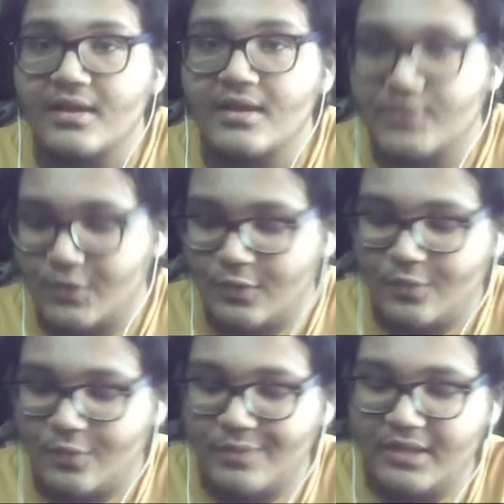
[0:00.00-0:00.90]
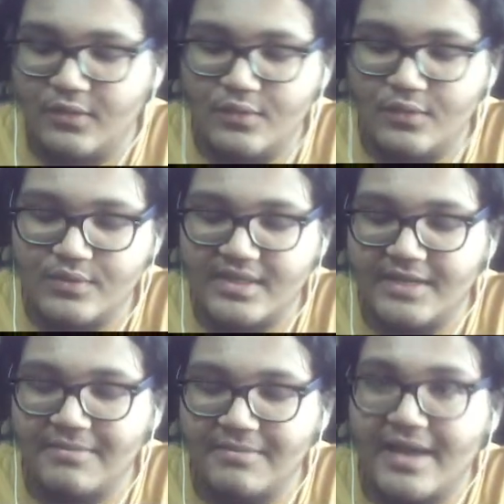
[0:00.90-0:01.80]
So when you use an
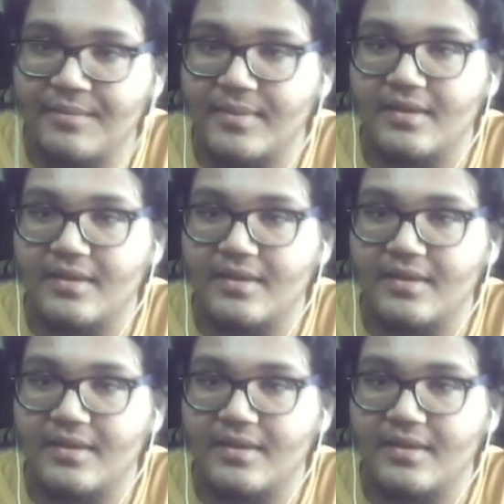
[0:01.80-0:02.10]
Nmap